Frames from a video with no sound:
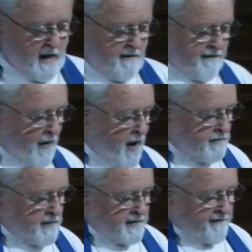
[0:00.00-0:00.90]

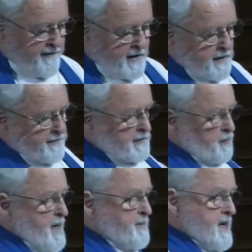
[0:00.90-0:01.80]
from the figure that
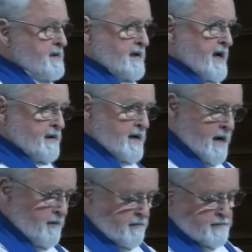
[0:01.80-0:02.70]
we meet in
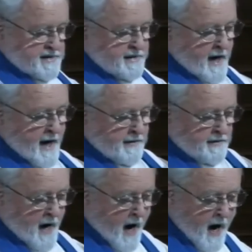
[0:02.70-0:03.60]
hymns
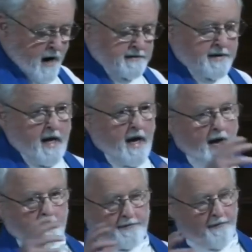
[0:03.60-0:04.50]
and art
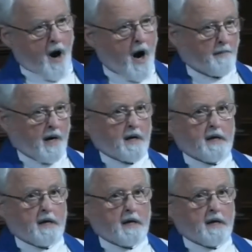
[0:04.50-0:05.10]
and drama